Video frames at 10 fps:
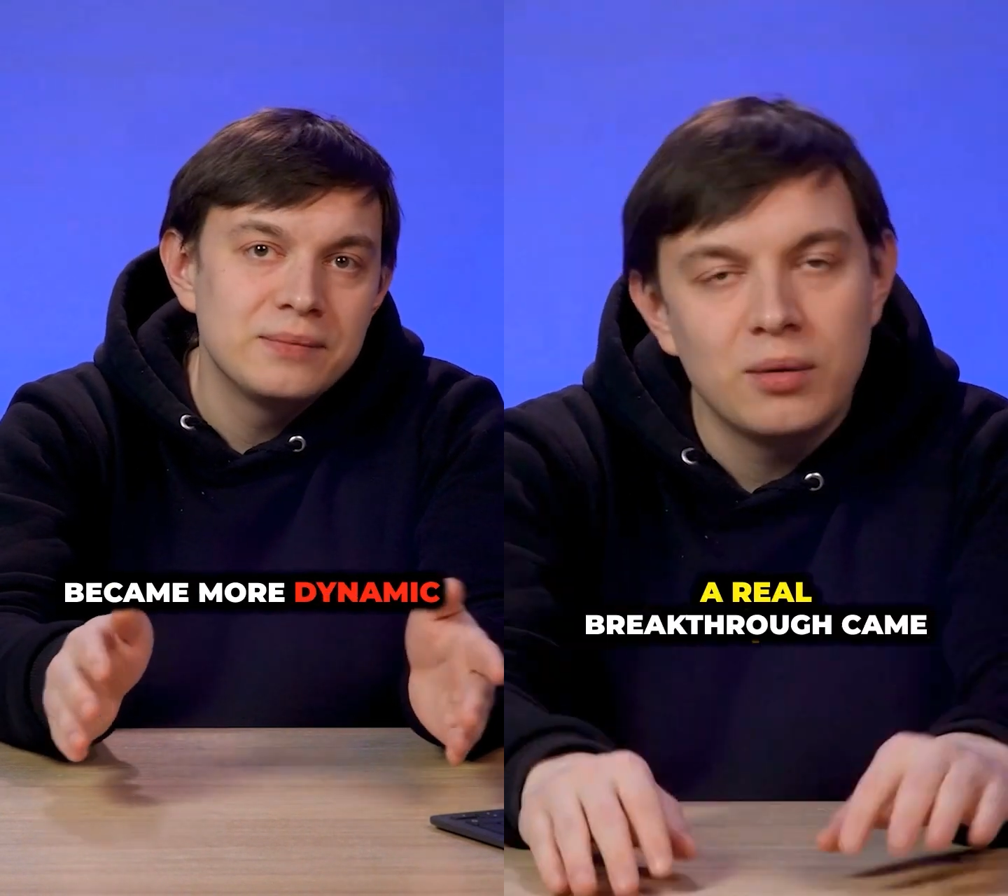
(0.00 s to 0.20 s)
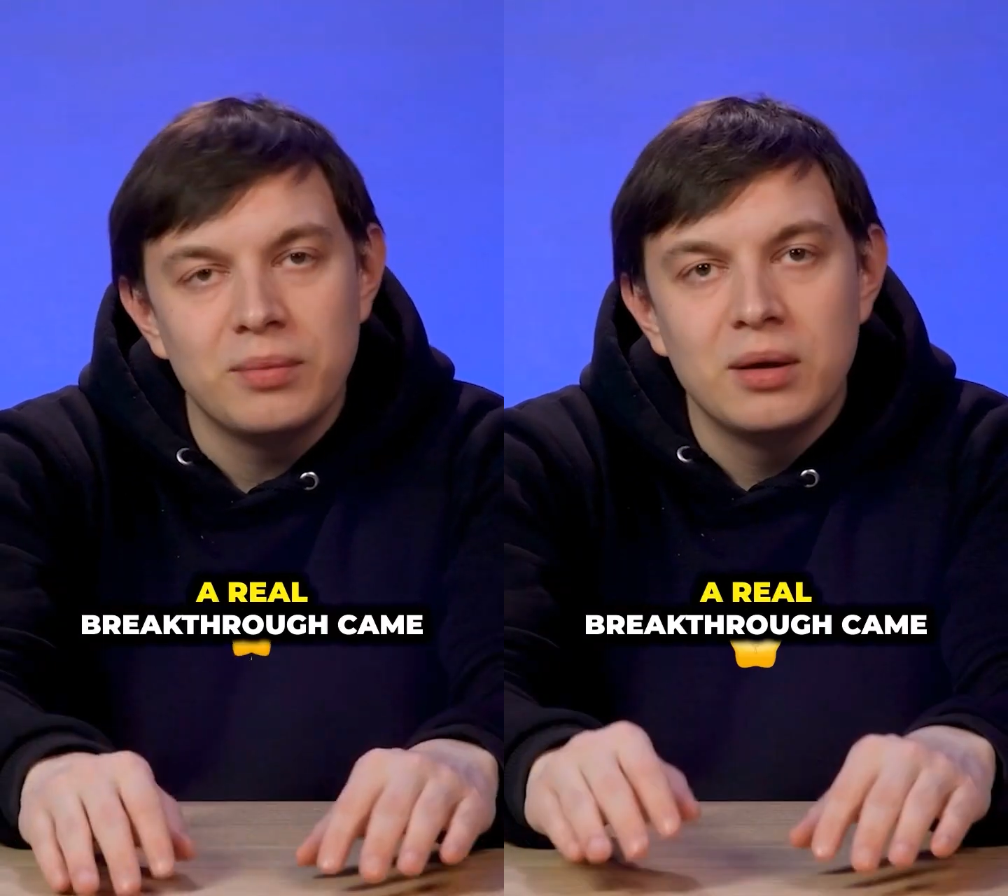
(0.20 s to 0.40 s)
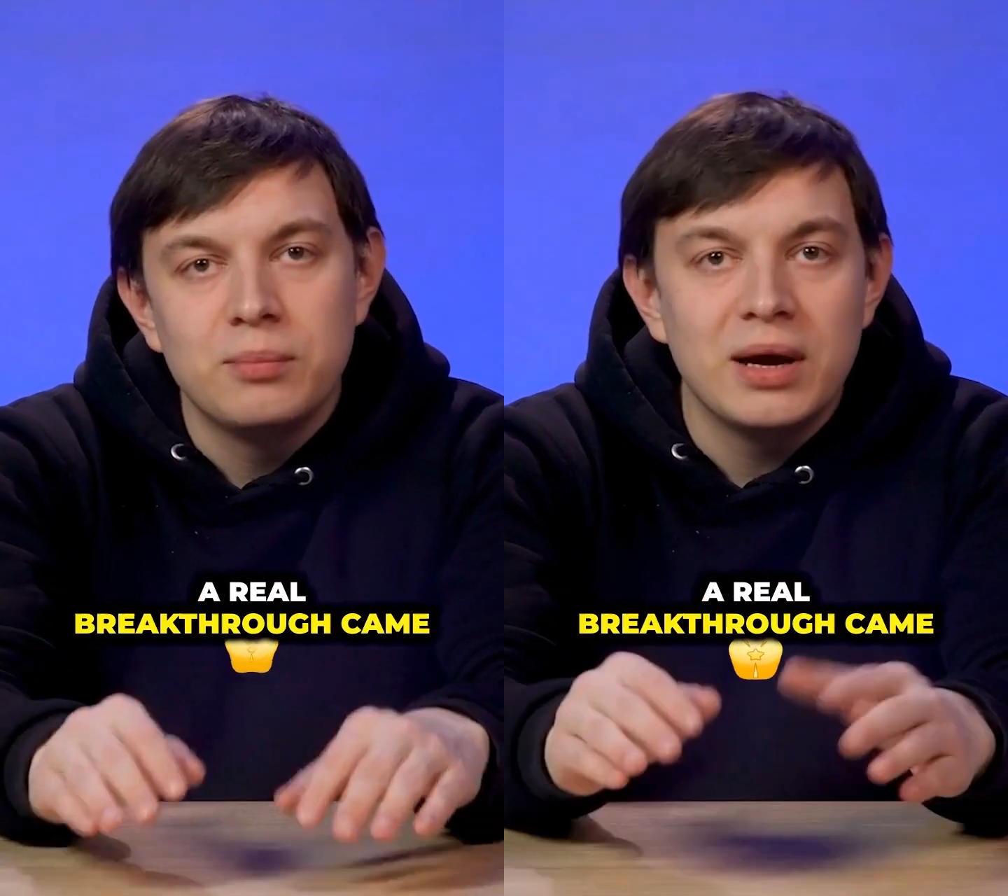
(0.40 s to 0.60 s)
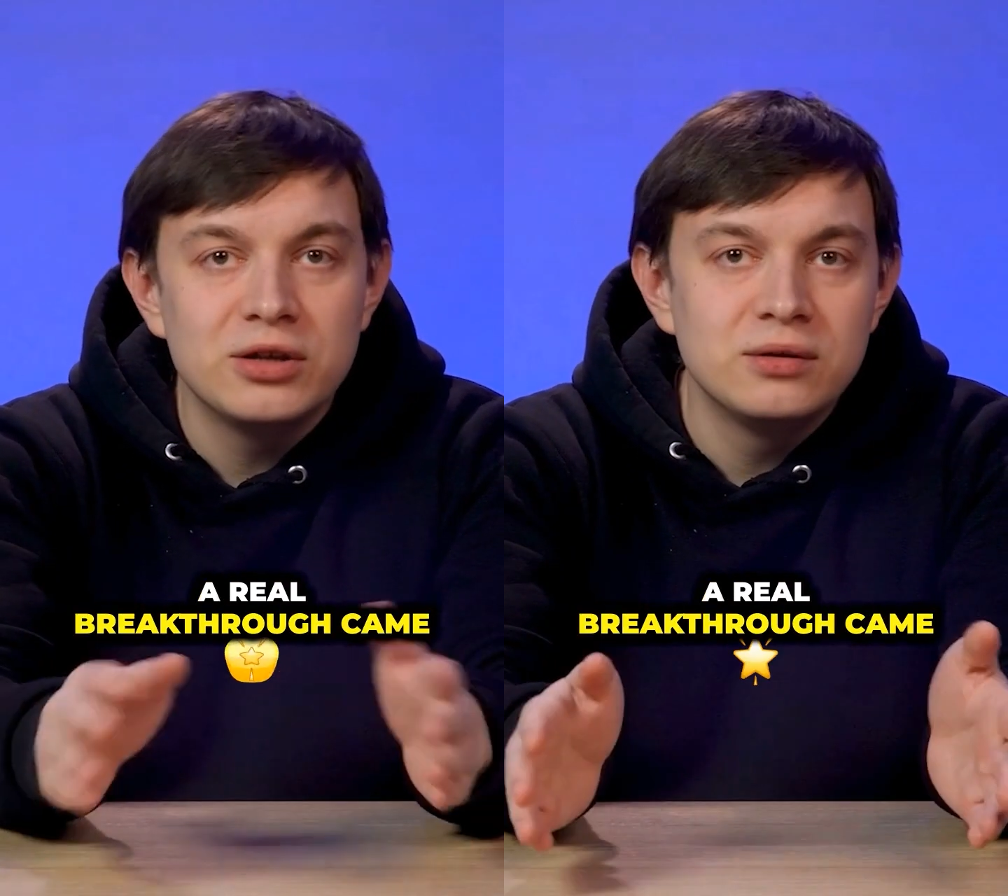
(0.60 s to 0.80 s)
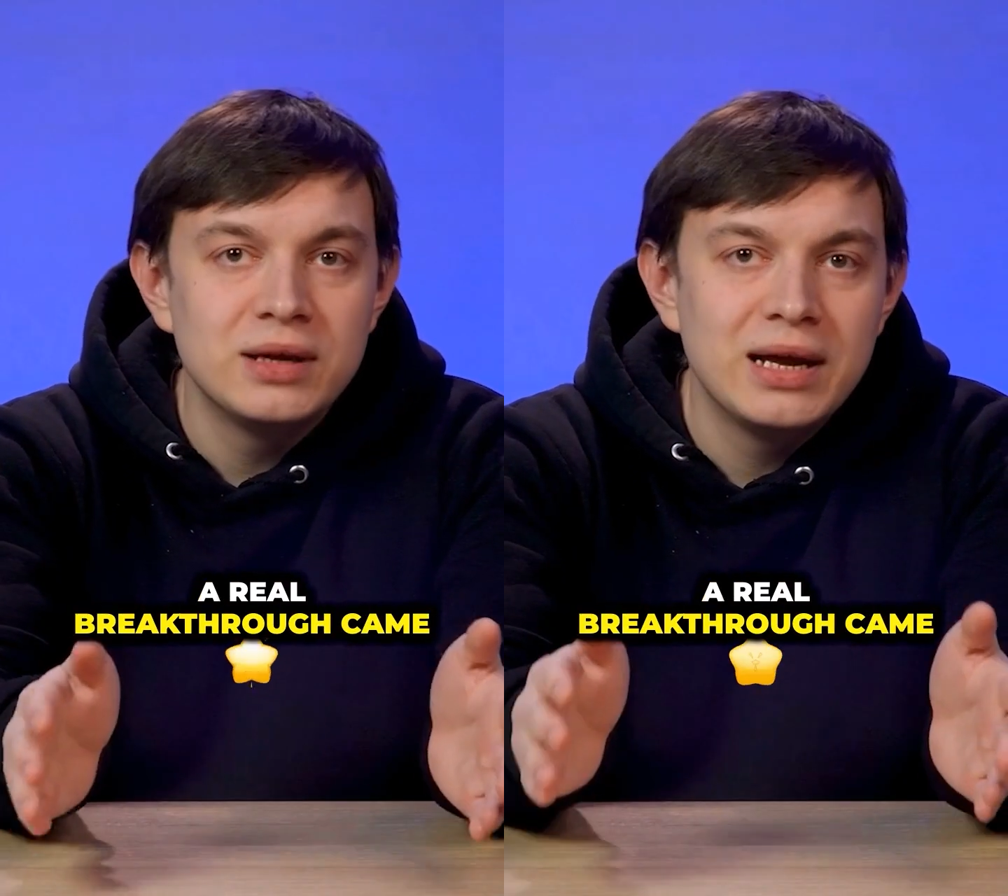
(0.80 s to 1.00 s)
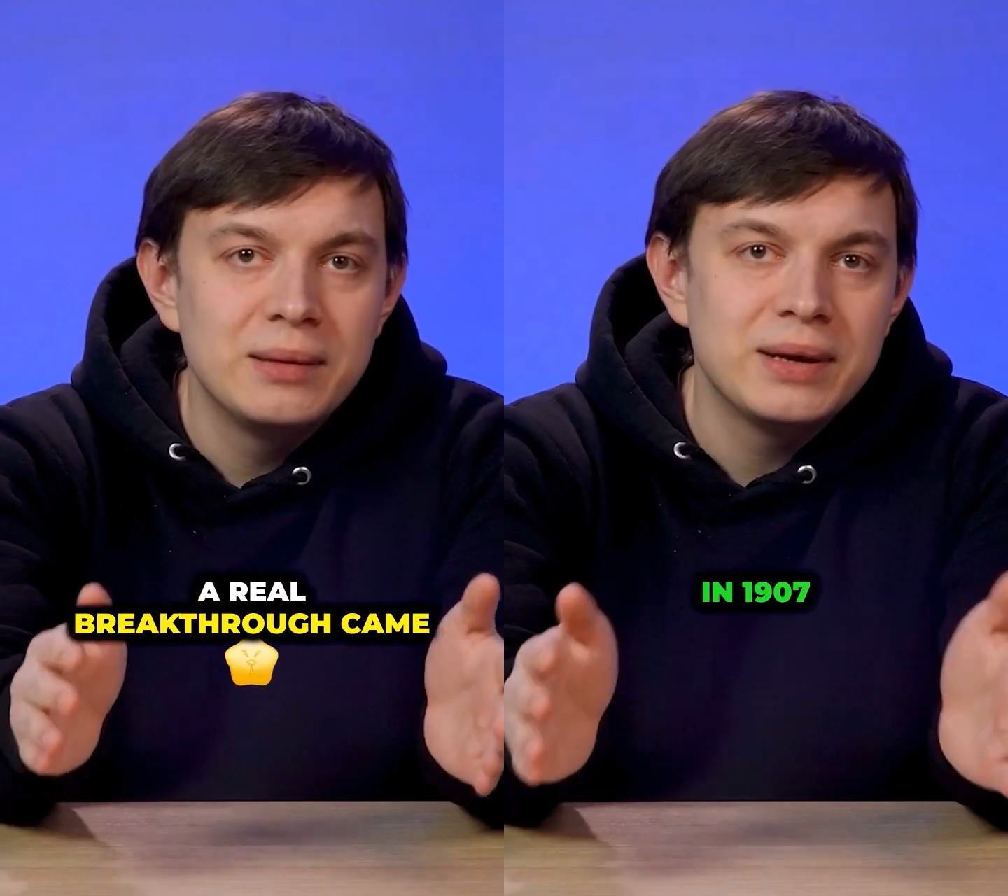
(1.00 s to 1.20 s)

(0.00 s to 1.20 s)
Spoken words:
A real breakthrough came